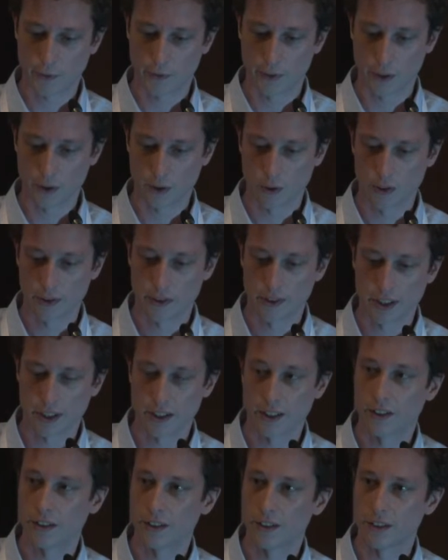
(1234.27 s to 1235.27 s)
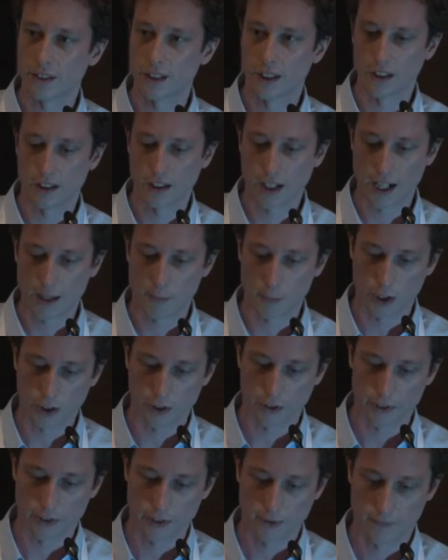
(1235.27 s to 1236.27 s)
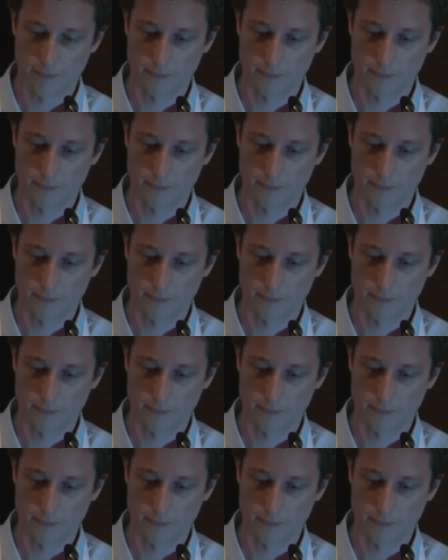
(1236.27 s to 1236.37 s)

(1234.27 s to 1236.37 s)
field, and this is near Ameland.